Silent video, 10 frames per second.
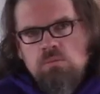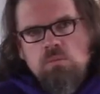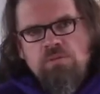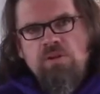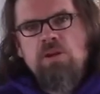
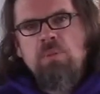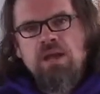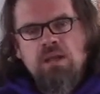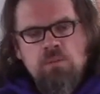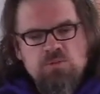a friend of
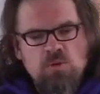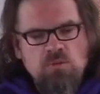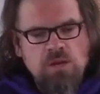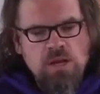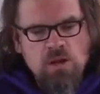mine comes
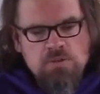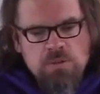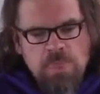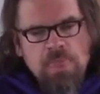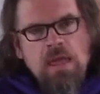over and he
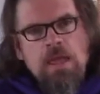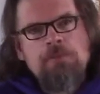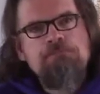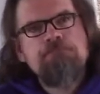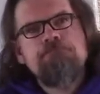goes,
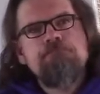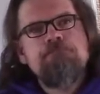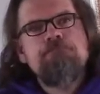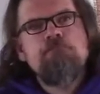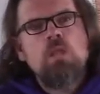hey,
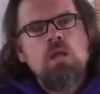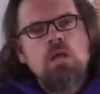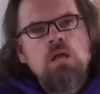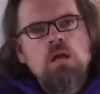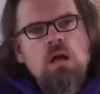
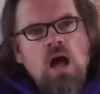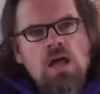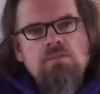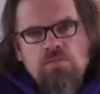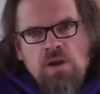I
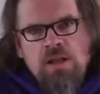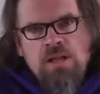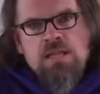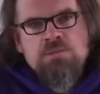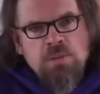have a friend
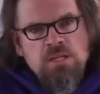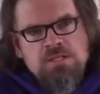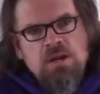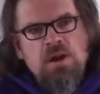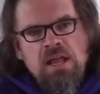and he's
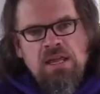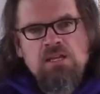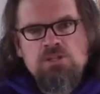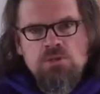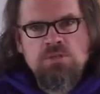military and
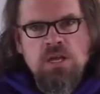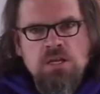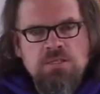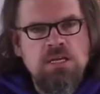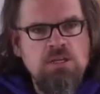he shoots
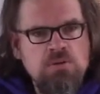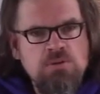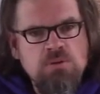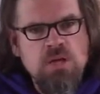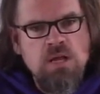guns and you
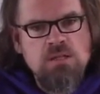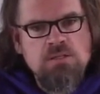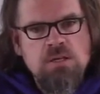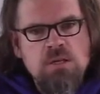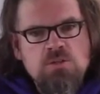shoot
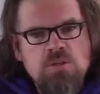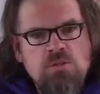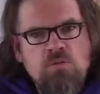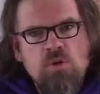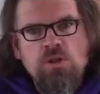guns, so
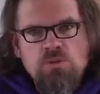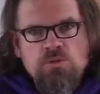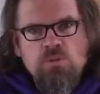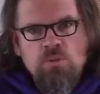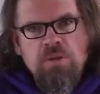therefore you
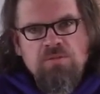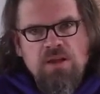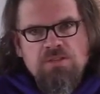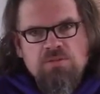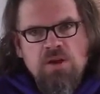two will be
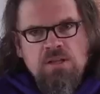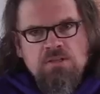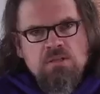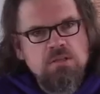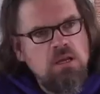fast
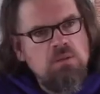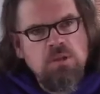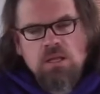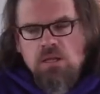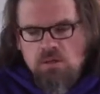friends. I'm
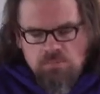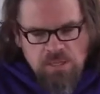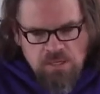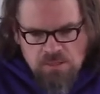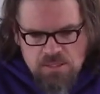like, oh
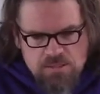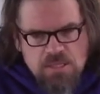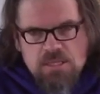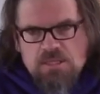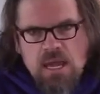man,
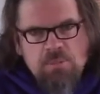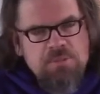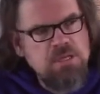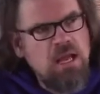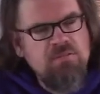this
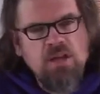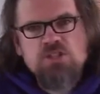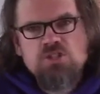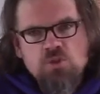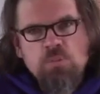happened. I've
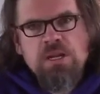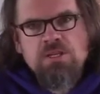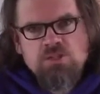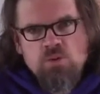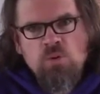got so many
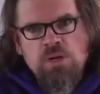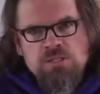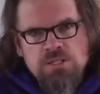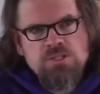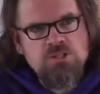
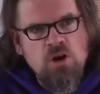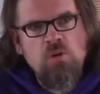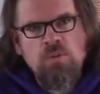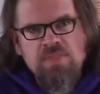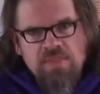stories that
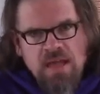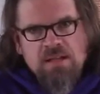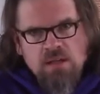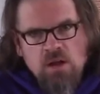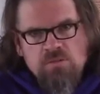start with
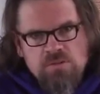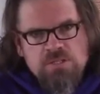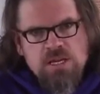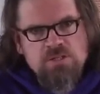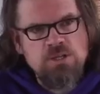that
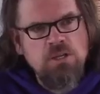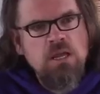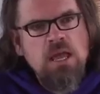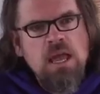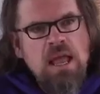conversation,
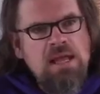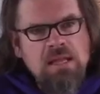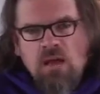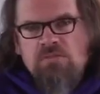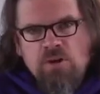and
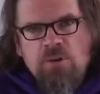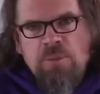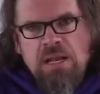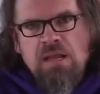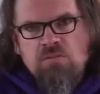not very
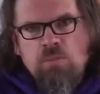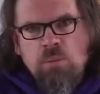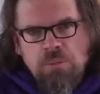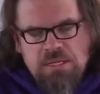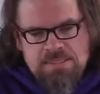many of them
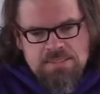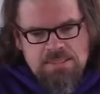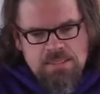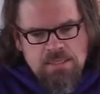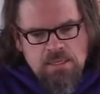are pleasant.
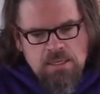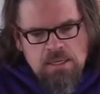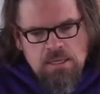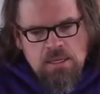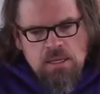
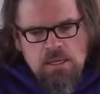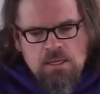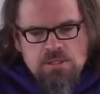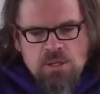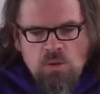
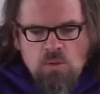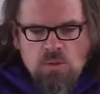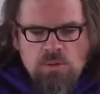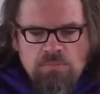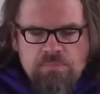
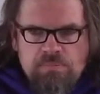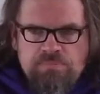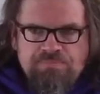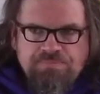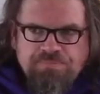So
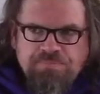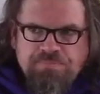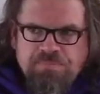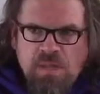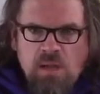
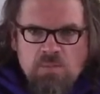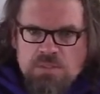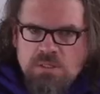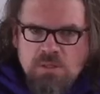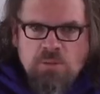I
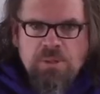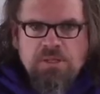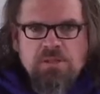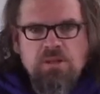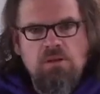was a little
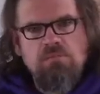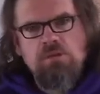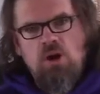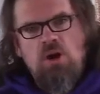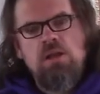bit
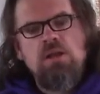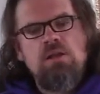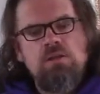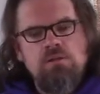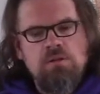guarded,
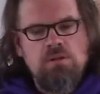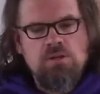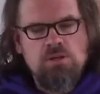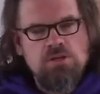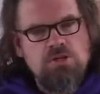and
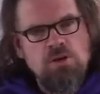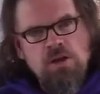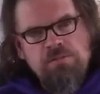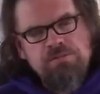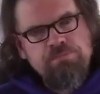sure
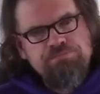enough,